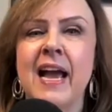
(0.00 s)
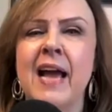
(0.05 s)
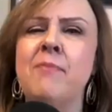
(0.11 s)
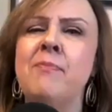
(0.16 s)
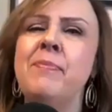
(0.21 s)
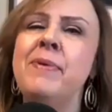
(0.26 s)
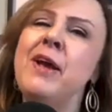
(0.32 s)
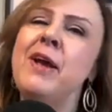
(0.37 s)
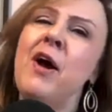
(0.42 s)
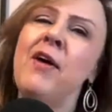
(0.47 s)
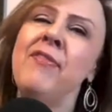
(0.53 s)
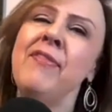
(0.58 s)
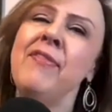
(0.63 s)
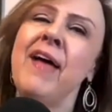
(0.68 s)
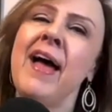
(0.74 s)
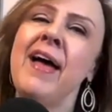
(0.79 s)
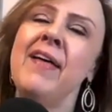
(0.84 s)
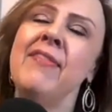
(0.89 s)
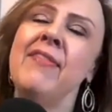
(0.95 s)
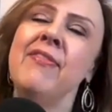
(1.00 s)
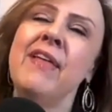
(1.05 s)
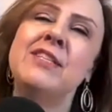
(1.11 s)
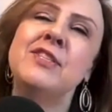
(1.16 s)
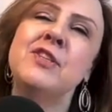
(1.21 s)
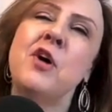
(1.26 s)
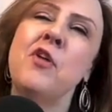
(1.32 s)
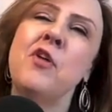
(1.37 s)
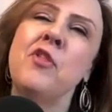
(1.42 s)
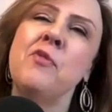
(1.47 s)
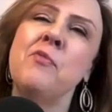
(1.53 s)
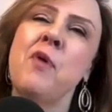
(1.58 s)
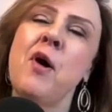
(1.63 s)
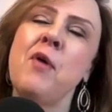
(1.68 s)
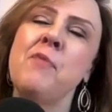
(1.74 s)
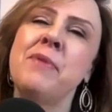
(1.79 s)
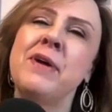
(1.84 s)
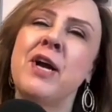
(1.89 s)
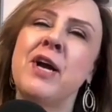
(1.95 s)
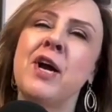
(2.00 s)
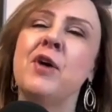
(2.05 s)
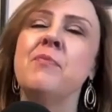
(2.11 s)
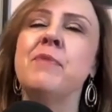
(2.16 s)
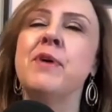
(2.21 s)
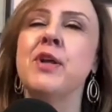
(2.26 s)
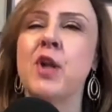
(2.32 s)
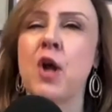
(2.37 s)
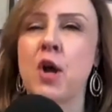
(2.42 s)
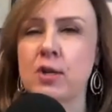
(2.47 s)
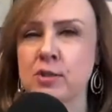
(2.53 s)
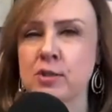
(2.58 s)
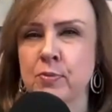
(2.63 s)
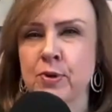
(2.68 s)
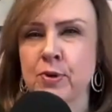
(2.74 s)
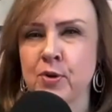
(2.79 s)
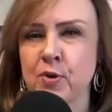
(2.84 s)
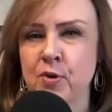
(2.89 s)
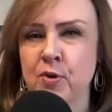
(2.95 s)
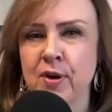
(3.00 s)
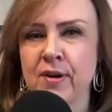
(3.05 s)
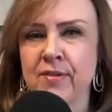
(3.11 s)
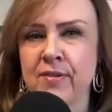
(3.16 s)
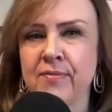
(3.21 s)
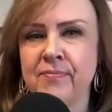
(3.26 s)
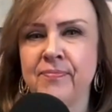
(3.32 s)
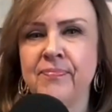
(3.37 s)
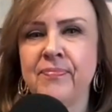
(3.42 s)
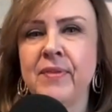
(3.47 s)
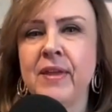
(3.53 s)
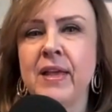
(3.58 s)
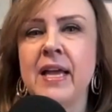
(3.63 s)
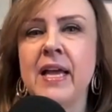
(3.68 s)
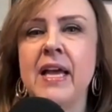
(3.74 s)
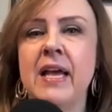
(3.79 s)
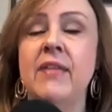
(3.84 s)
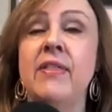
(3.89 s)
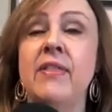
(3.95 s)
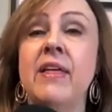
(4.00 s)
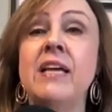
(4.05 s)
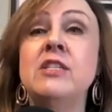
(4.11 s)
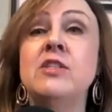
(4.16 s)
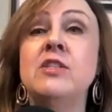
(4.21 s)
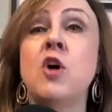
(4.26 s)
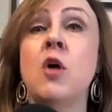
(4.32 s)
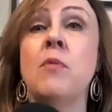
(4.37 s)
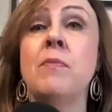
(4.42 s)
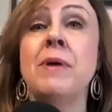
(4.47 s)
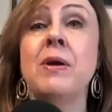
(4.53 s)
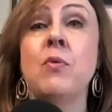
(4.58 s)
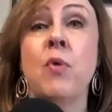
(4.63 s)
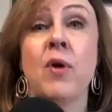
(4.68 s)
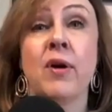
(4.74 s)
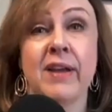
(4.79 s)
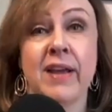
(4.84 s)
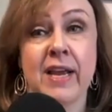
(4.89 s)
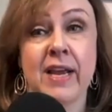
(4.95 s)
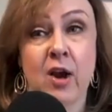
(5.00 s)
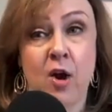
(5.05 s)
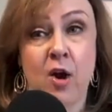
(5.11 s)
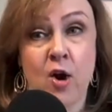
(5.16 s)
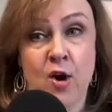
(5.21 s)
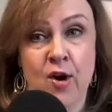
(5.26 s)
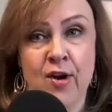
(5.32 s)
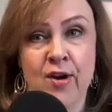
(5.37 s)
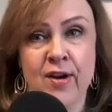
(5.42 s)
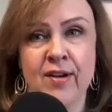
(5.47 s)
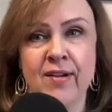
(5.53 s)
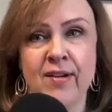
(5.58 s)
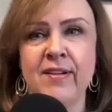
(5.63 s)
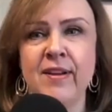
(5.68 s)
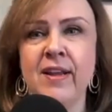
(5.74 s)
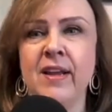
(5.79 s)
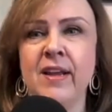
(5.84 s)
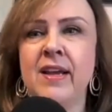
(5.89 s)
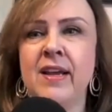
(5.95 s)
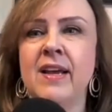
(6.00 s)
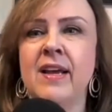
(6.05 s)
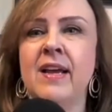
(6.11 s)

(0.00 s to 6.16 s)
And beyond that, they saw their mom become an entrepreneur. They saw me working hard,